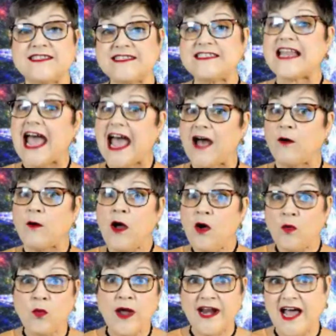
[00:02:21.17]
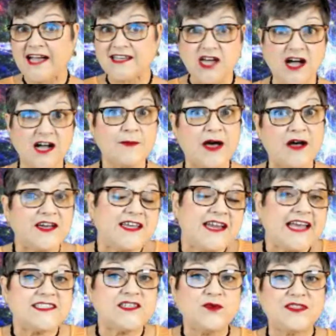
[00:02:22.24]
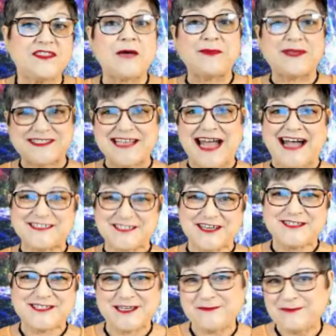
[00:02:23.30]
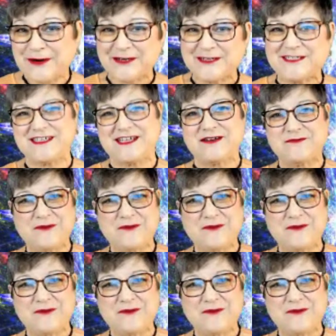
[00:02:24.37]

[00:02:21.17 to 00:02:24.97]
Now, when I talk about connecting with them, it's not just in person.